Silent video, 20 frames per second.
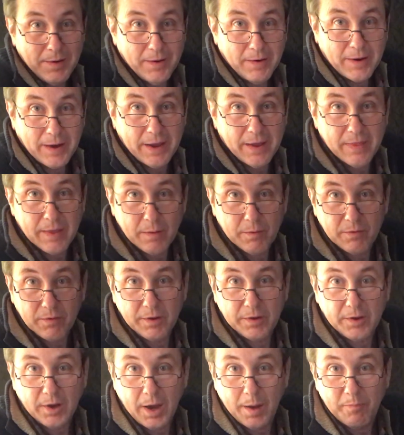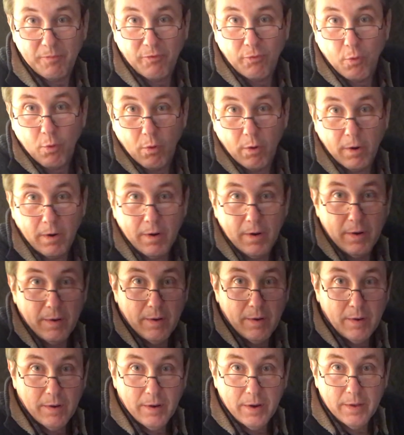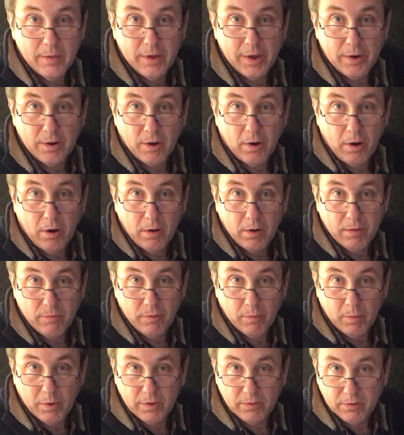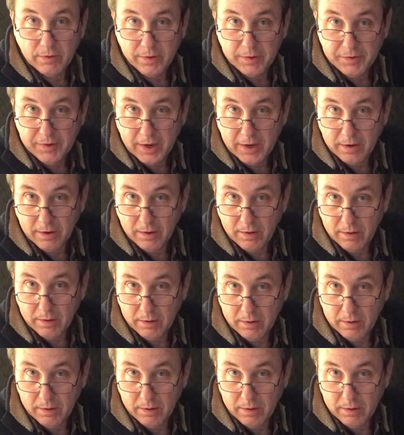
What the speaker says: Okay, that was the top 4, and then all of the ones on the tenor.